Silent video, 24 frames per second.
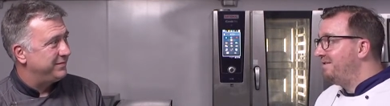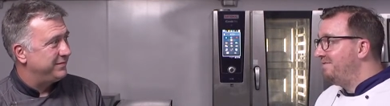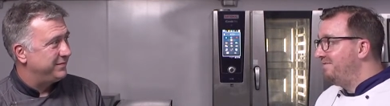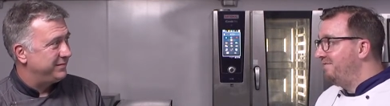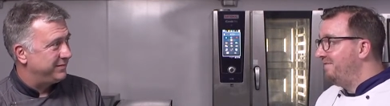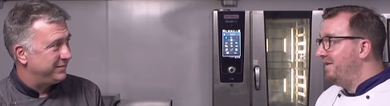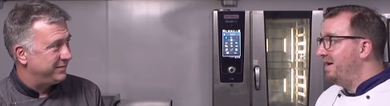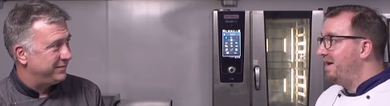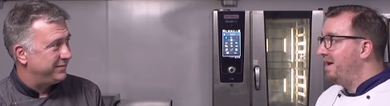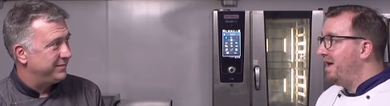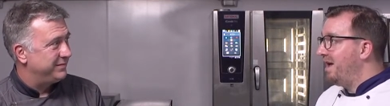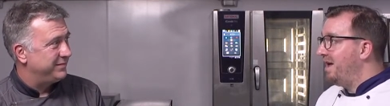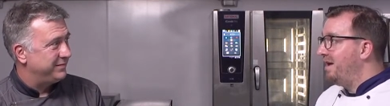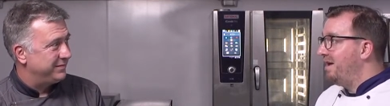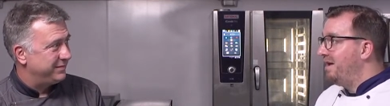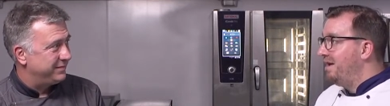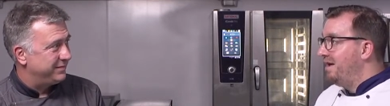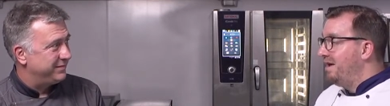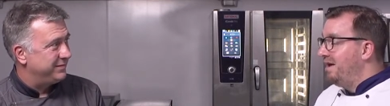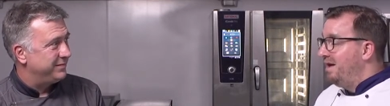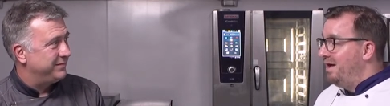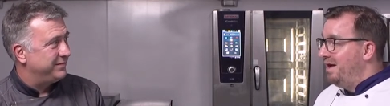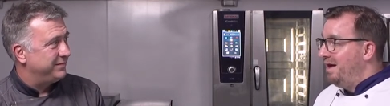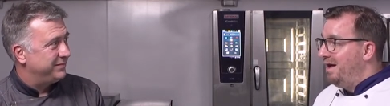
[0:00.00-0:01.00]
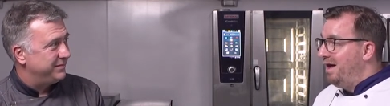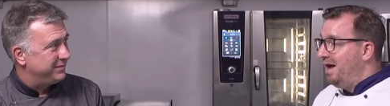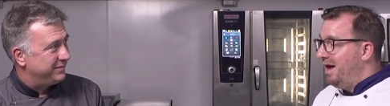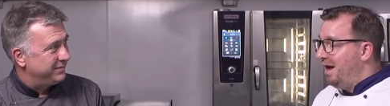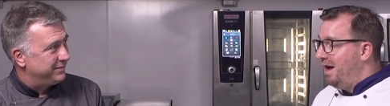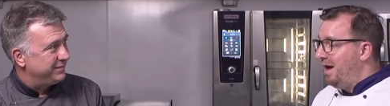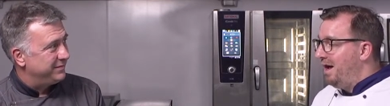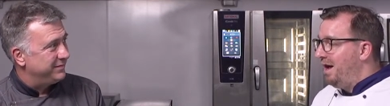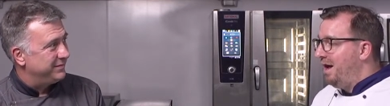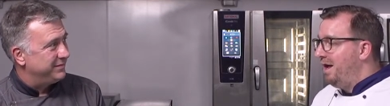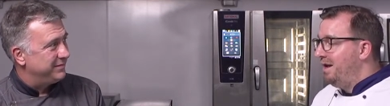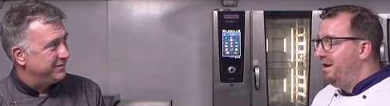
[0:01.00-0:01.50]
Speaker 1: figure
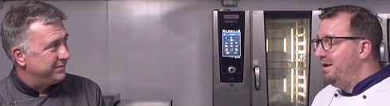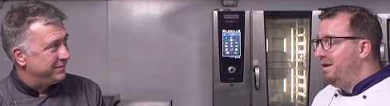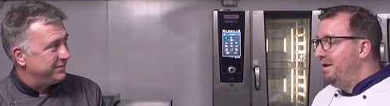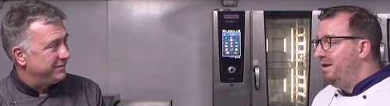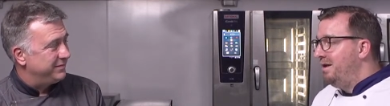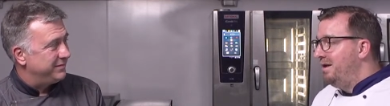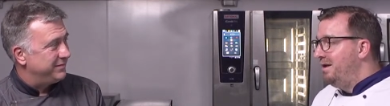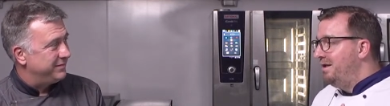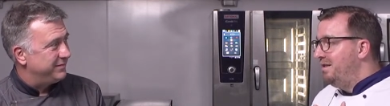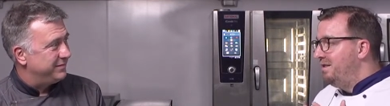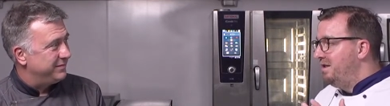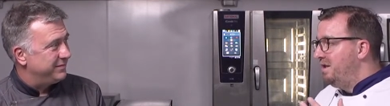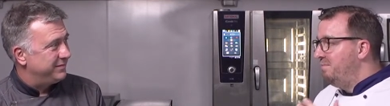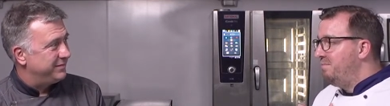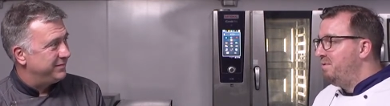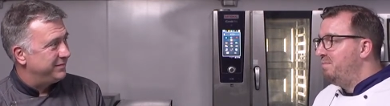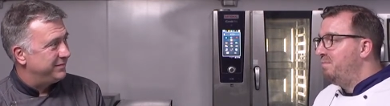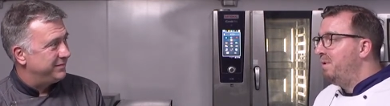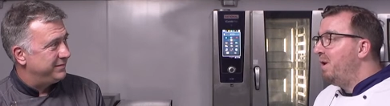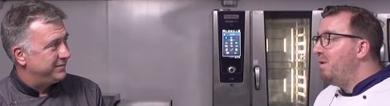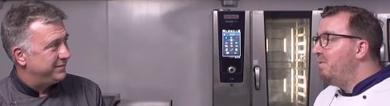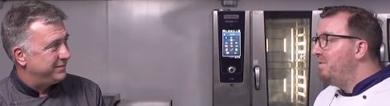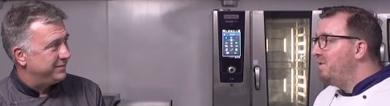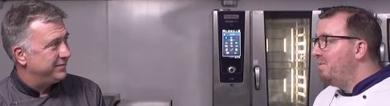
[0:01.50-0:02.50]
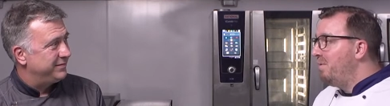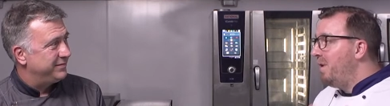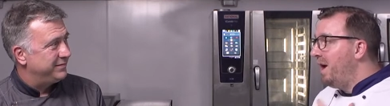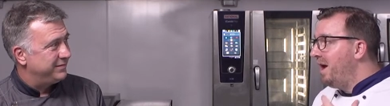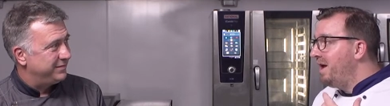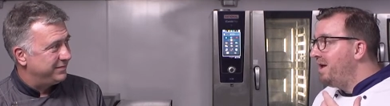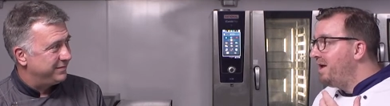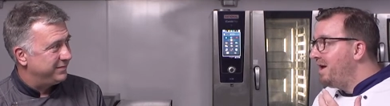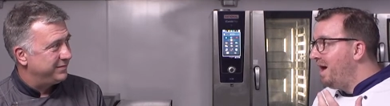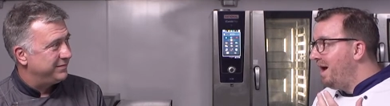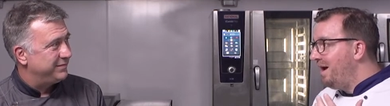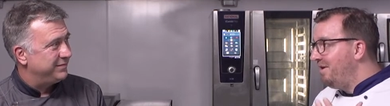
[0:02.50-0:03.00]
and they'll be blown
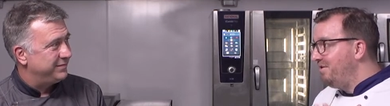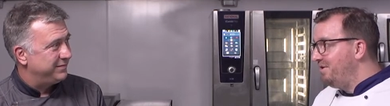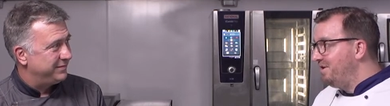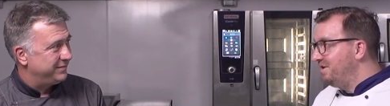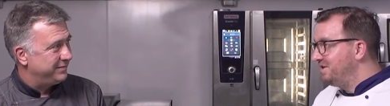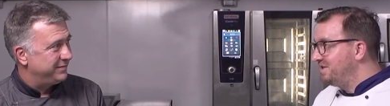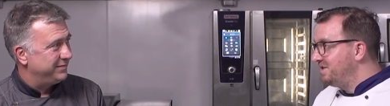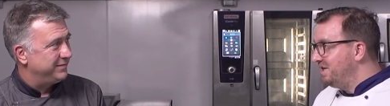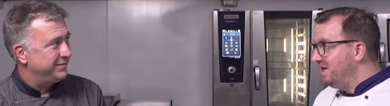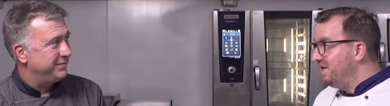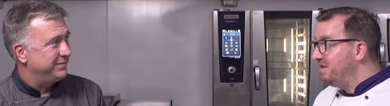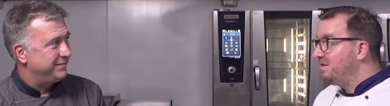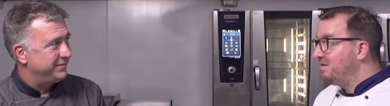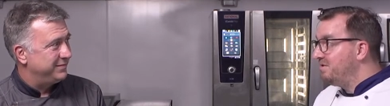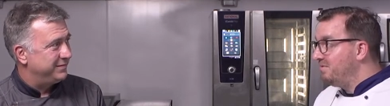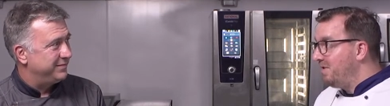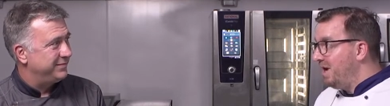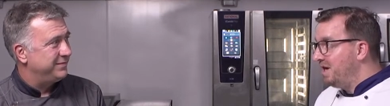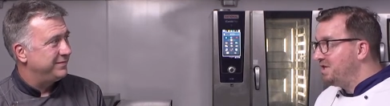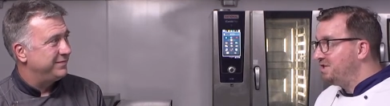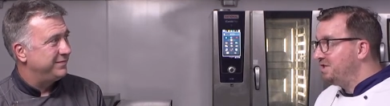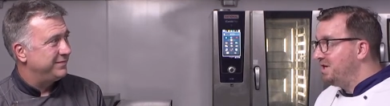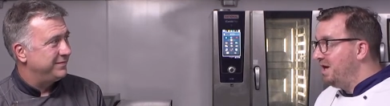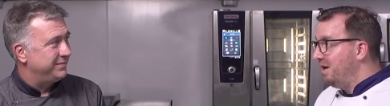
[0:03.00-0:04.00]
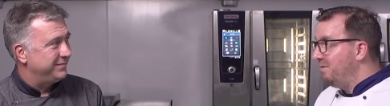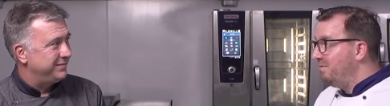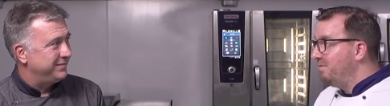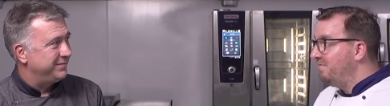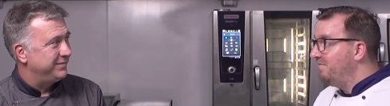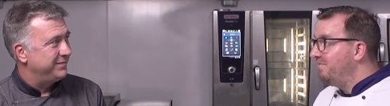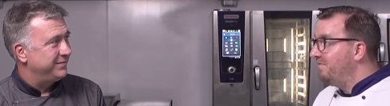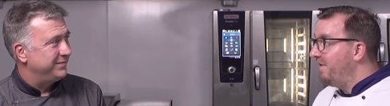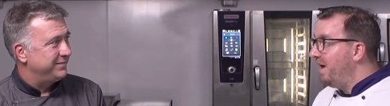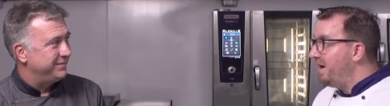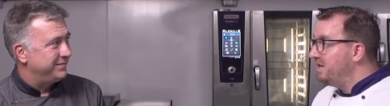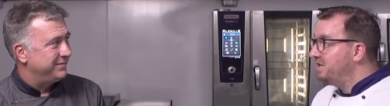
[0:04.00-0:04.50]
away how they'll see that the Rational will
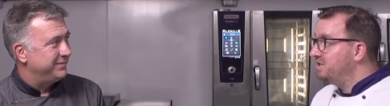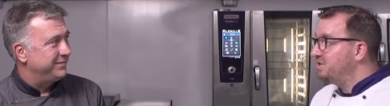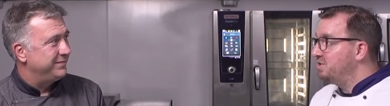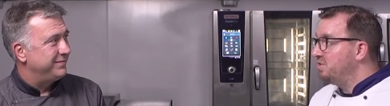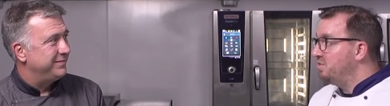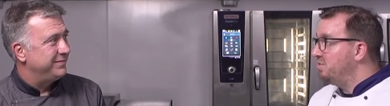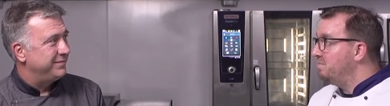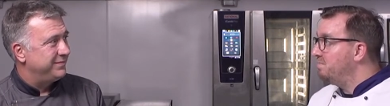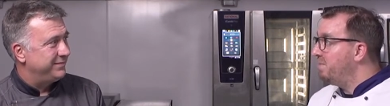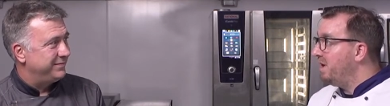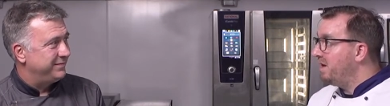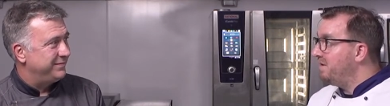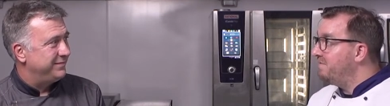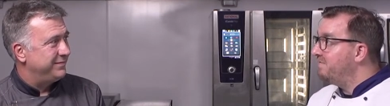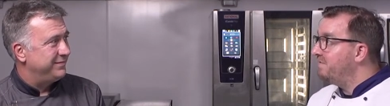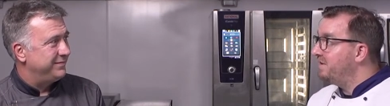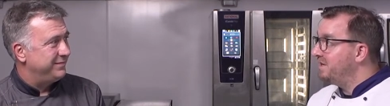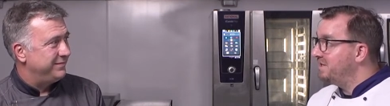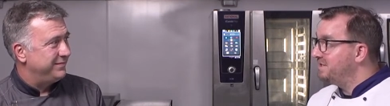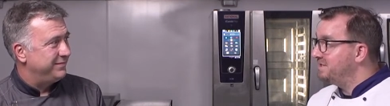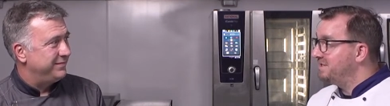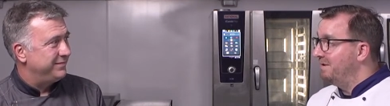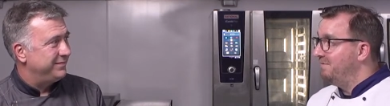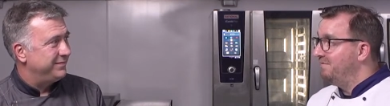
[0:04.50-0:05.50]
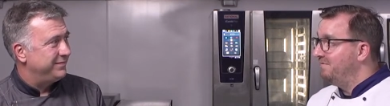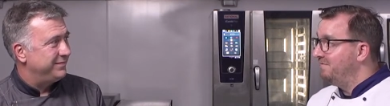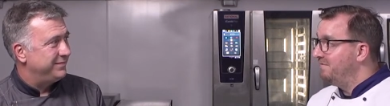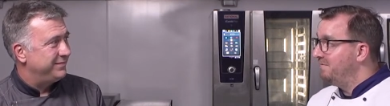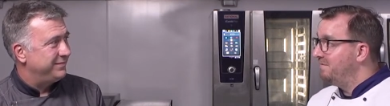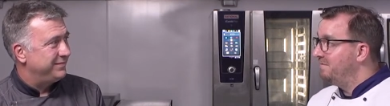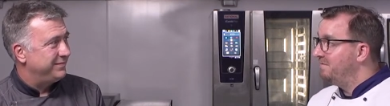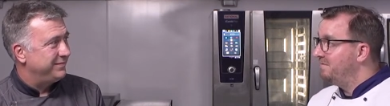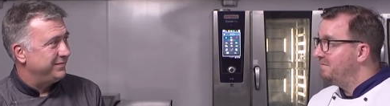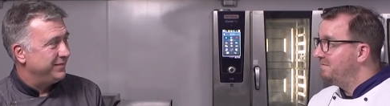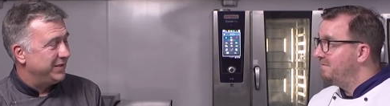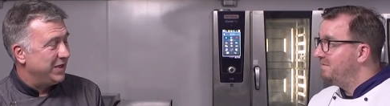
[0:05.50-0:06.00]
very soon pay for itself.
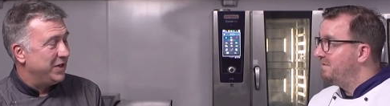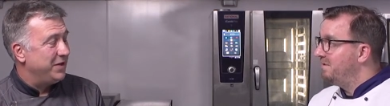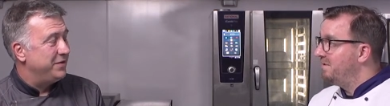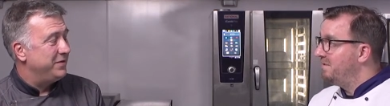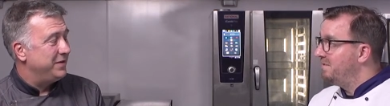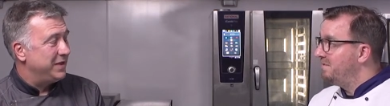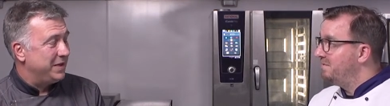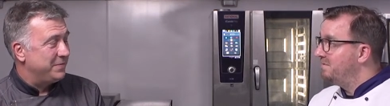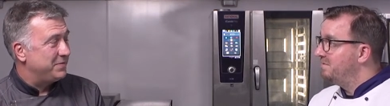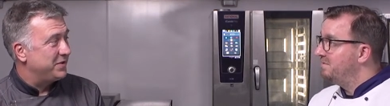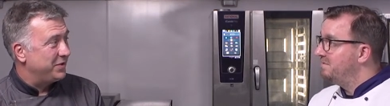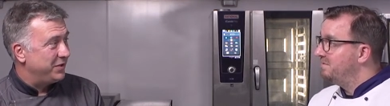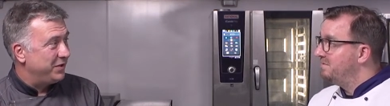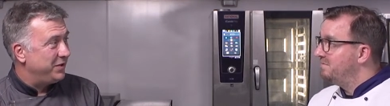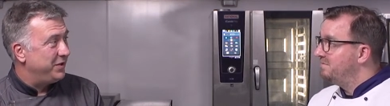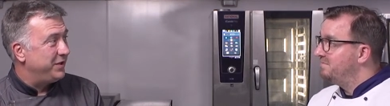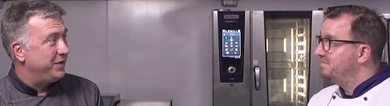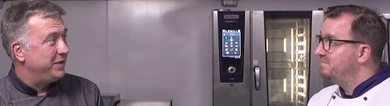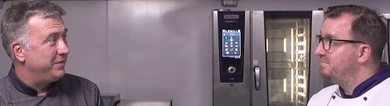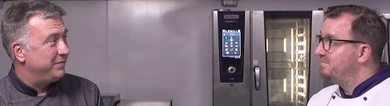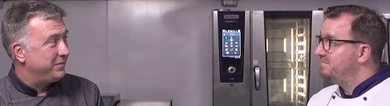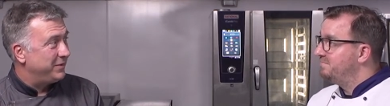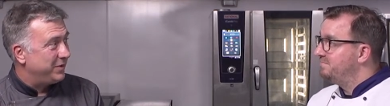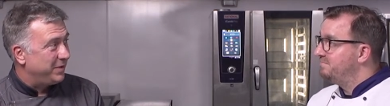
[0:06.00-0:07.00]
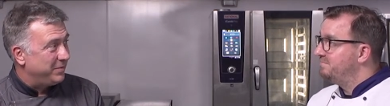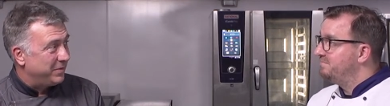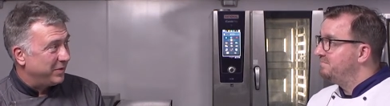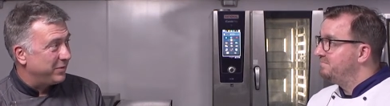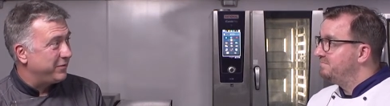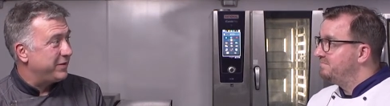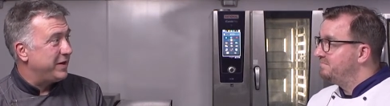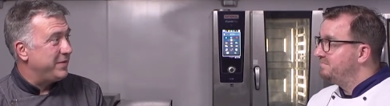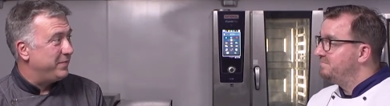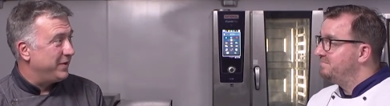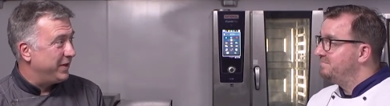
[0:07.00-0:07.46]
Speaker 2: No, absolutely. I'm a great